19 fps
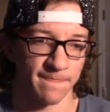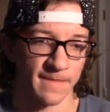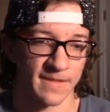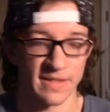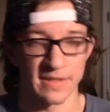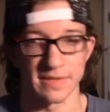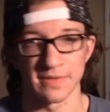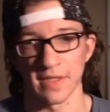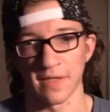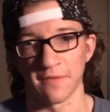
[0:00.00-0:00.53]

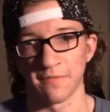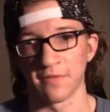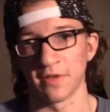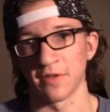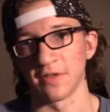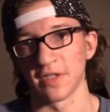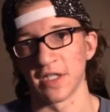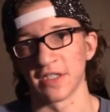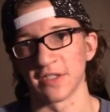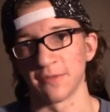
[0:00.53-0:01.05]
because I've
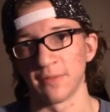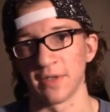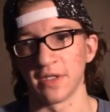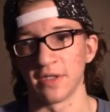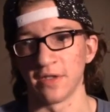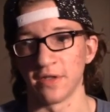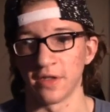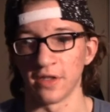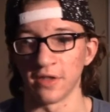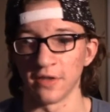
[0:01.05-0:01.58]
told you guys I've
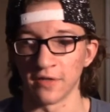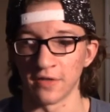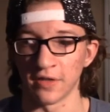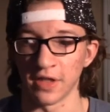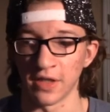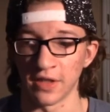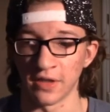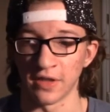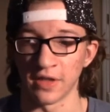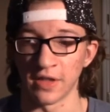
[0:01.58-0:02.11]
been in a
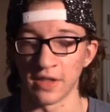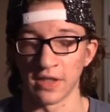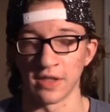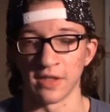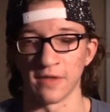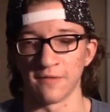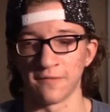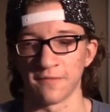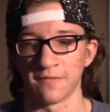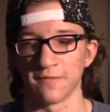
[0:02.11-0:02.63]
in a in
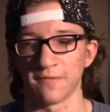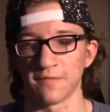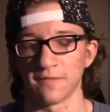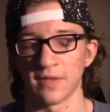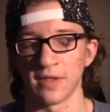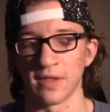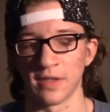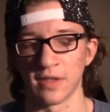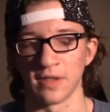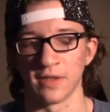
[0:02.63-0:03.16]
a,
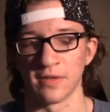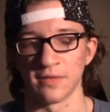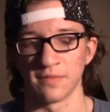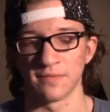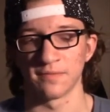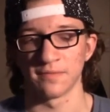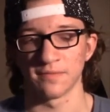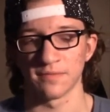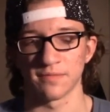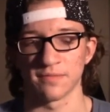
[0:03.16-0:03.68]
in
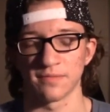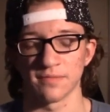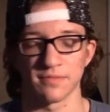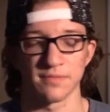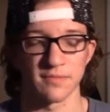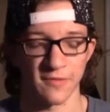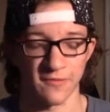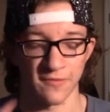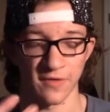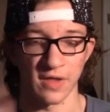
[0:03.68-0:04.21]
a
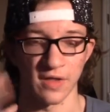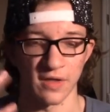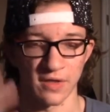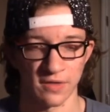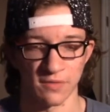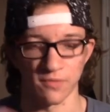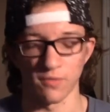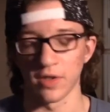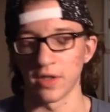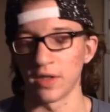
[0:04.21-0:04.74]
funk
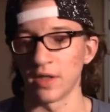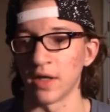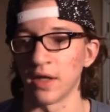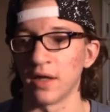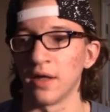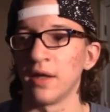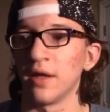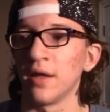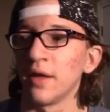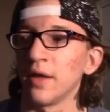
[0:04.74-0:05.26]
and whatnot.